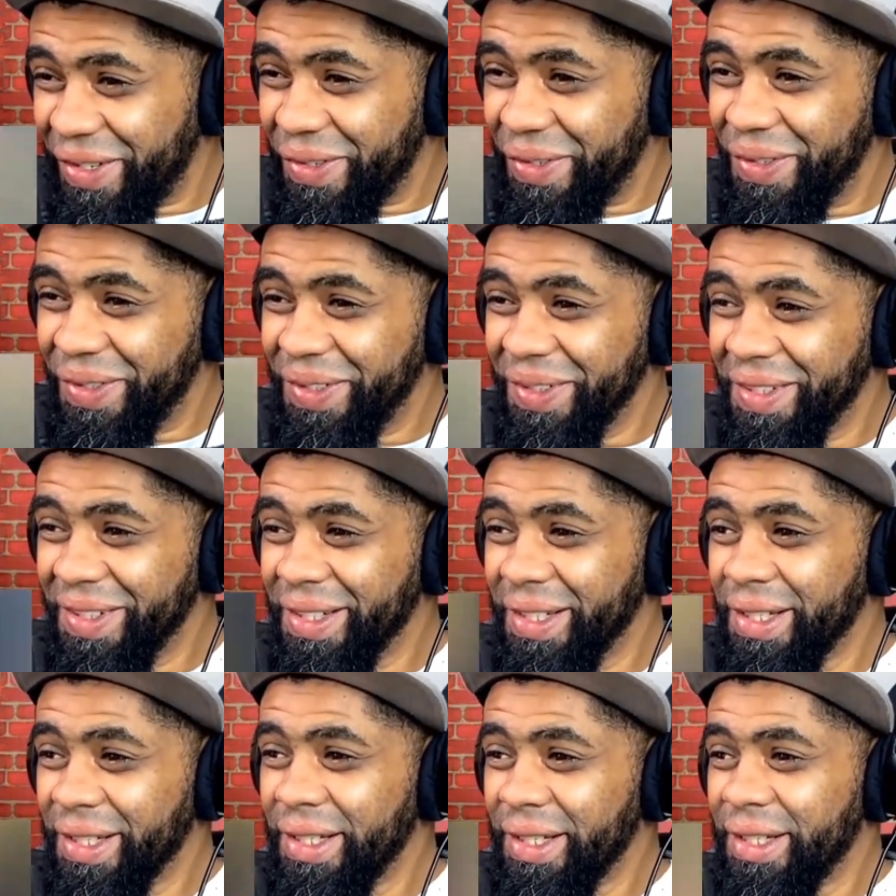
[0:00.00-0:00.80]
Cool.
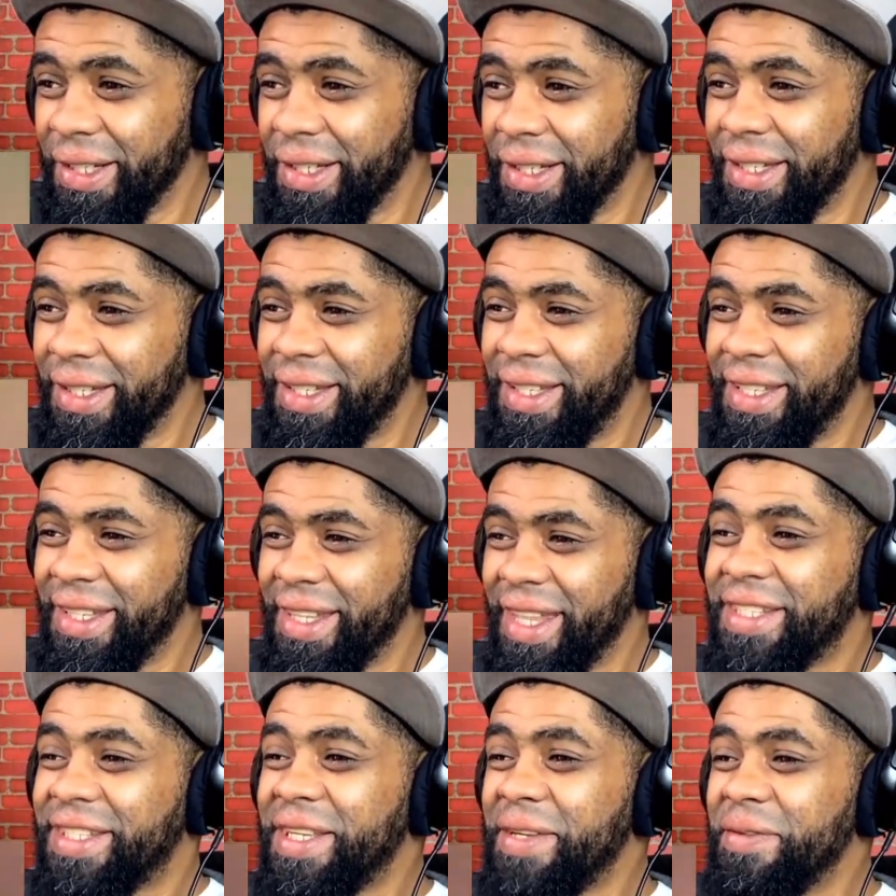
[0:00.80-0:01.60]

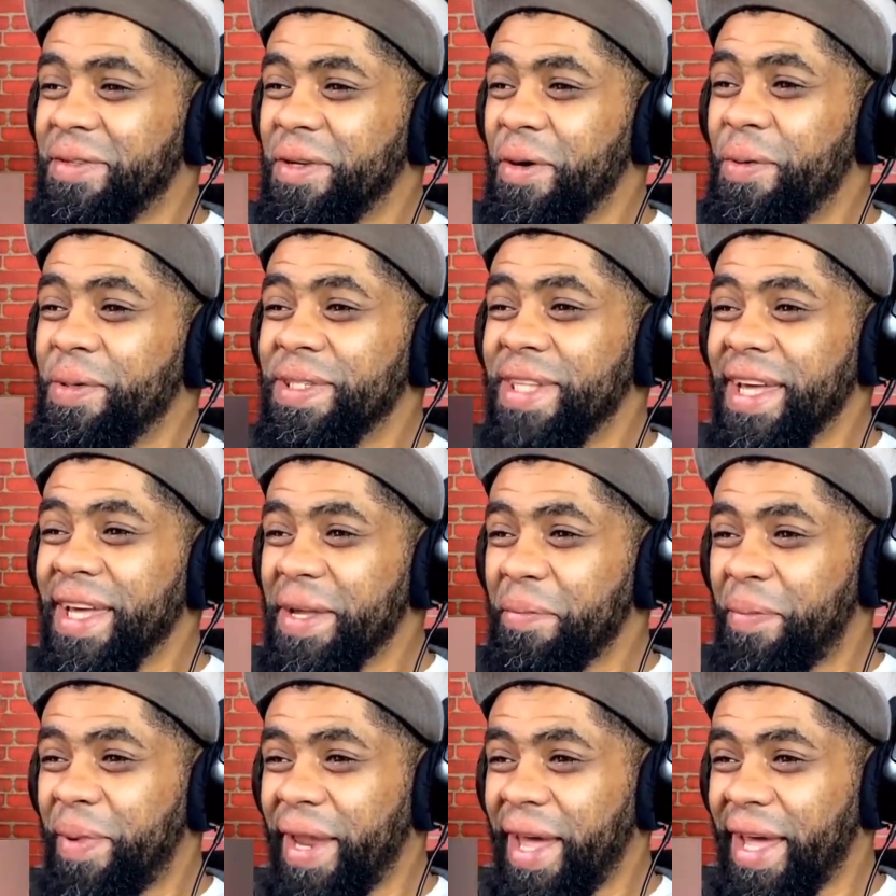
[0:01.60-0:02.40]
That seems almost like you
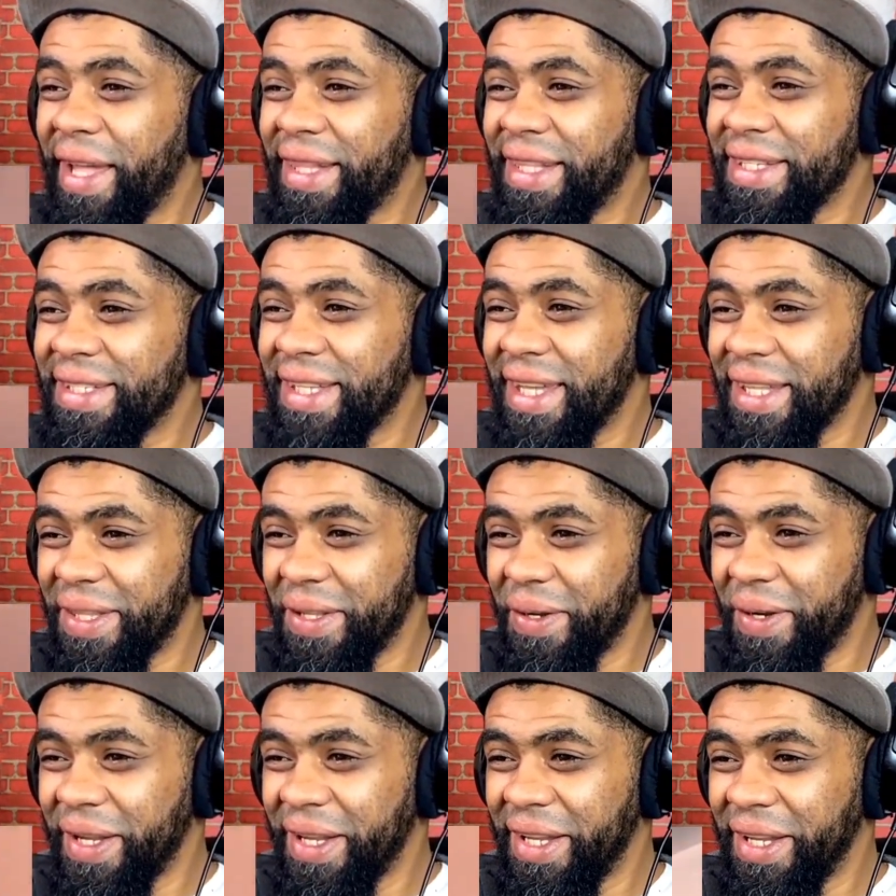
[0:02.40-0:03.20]
practice that
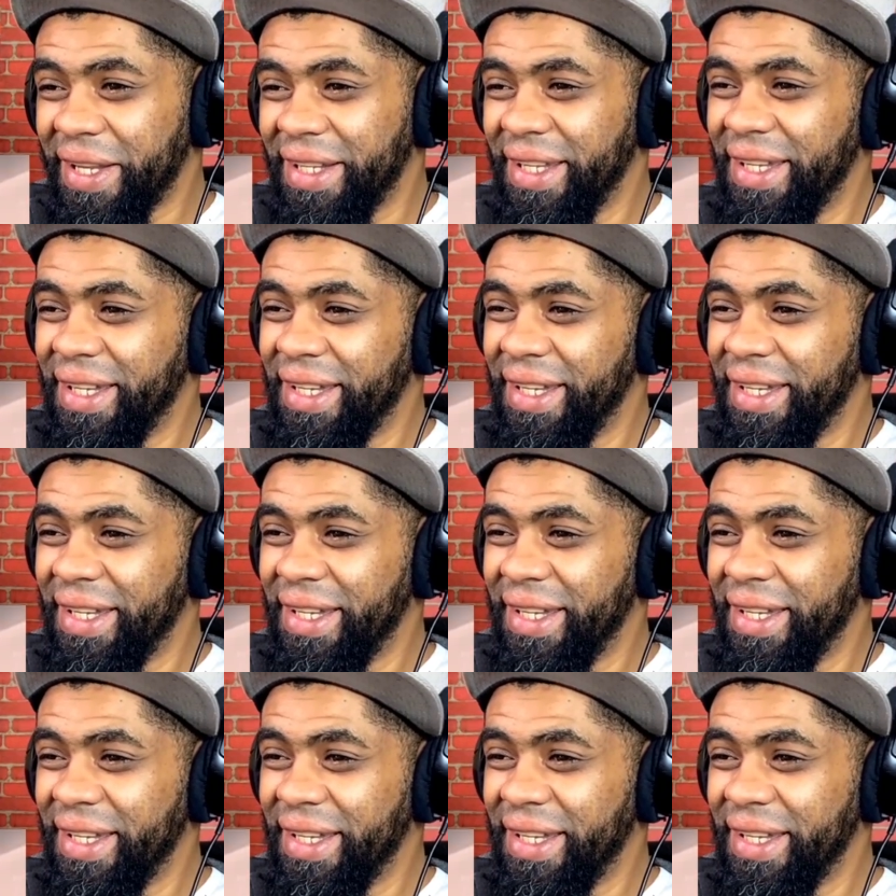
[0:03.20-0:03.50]
already.